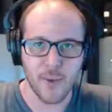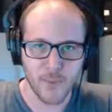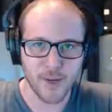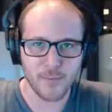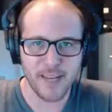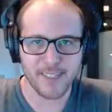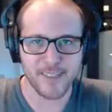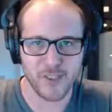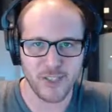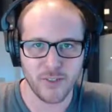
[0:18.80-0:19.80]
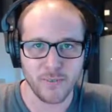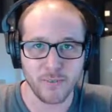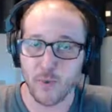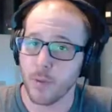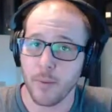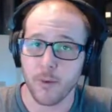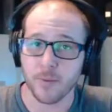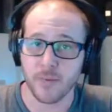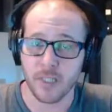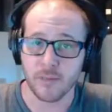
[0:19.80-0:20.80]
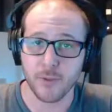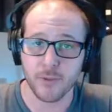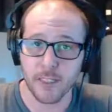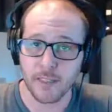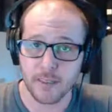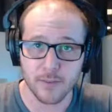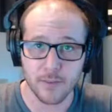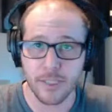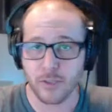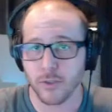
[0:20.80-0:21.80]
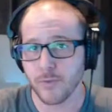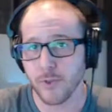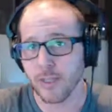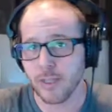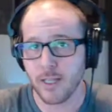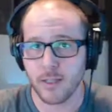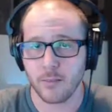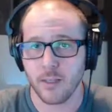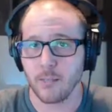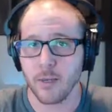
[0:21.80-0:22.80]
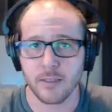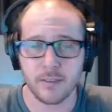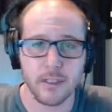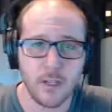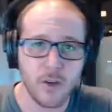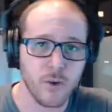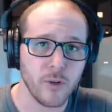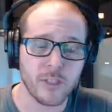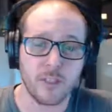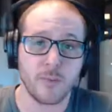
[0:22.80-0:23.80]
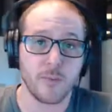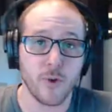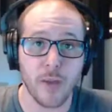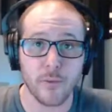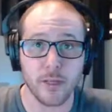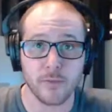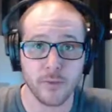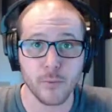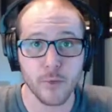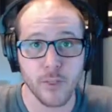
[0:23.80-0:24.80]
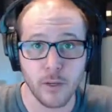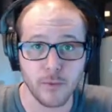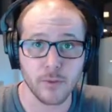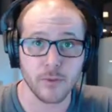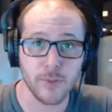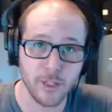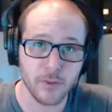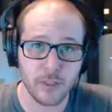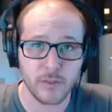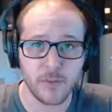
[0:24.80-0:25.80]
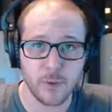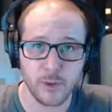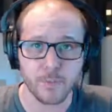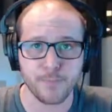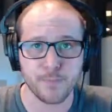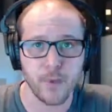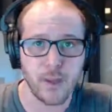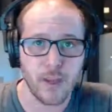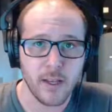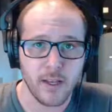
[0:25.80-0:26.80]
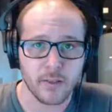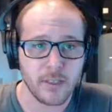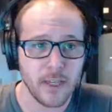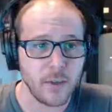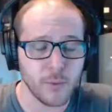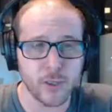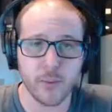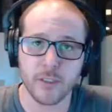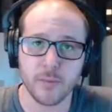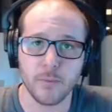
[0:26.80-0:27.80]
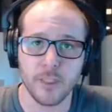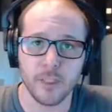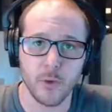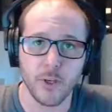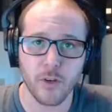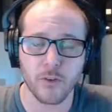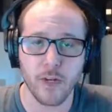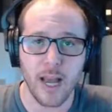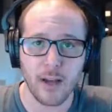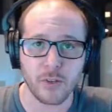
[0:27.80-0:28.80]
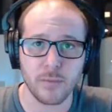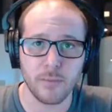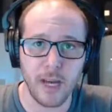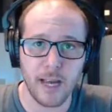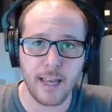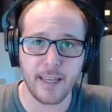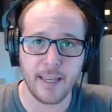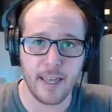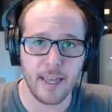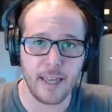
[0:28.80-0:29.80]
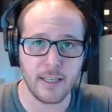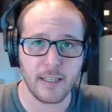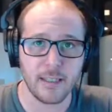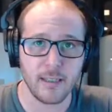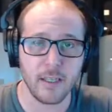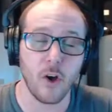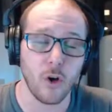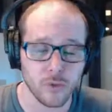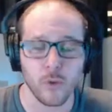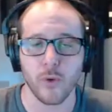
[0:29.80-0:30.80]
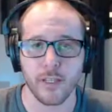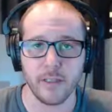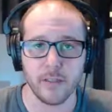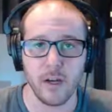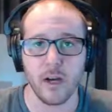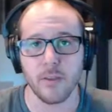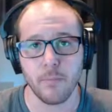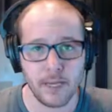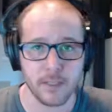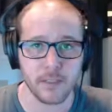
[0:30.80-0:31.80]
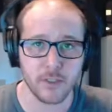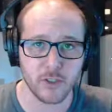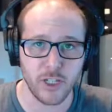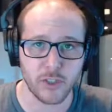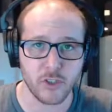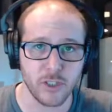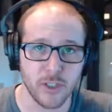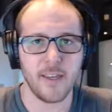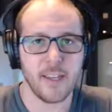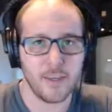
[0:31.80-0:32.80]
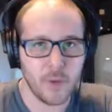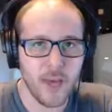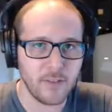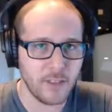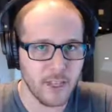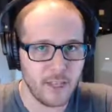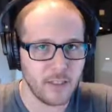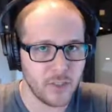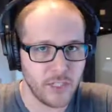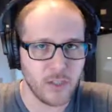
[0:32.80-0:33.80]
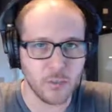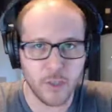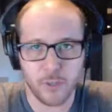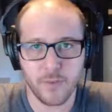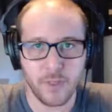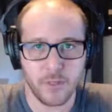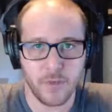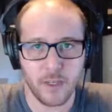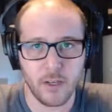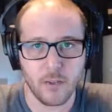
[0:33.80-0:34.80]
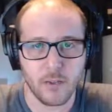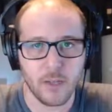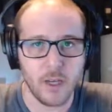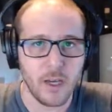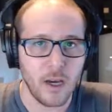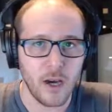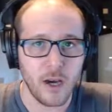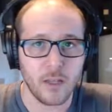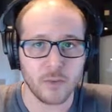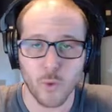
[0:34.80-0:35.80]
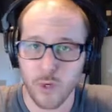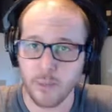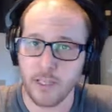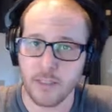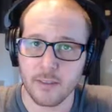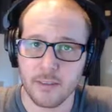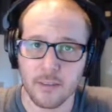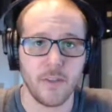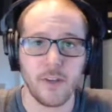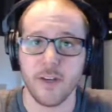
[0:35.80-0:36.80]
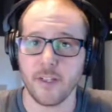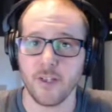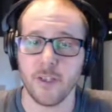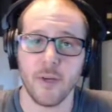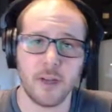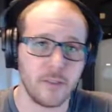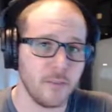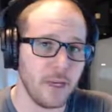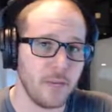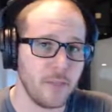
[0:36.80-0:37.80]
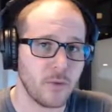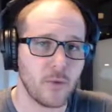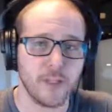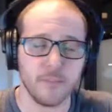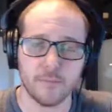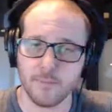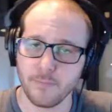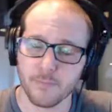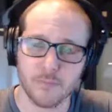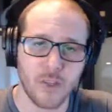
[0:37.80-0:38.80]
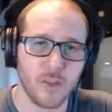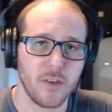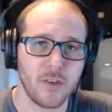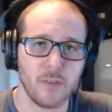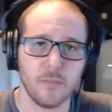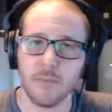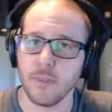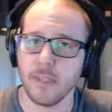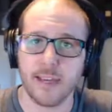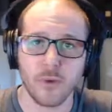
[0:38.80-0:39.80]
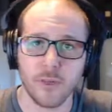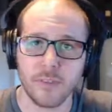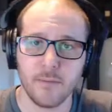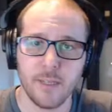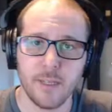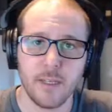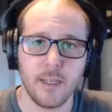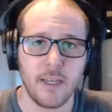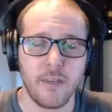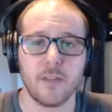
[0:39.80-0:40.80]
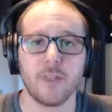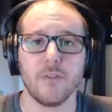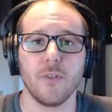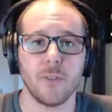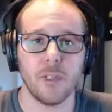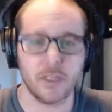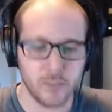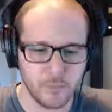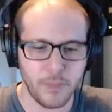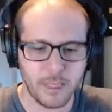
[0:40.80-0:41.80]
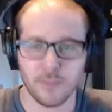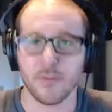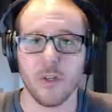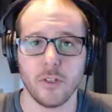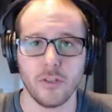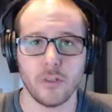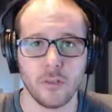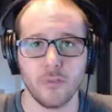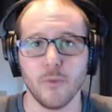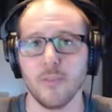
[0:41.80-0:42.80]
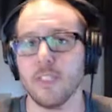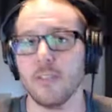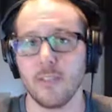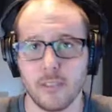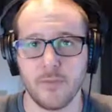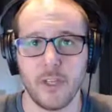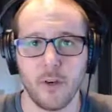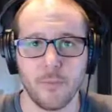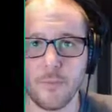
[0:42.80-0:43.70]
Welcome back to the channel. Remember, if you find this information useful, hit that thumbs up button or hit the subscribe button for more helpful videos in the future. Now, today we're going to be going over how to buy an altcoin on the Binance exchange. If you haven't yet, check out my previous video on Coinbase. On there, I show you how to buy Bitcoin, Ethereum, and Litecoin, and that'll give you a good base of knowledge moving into this video.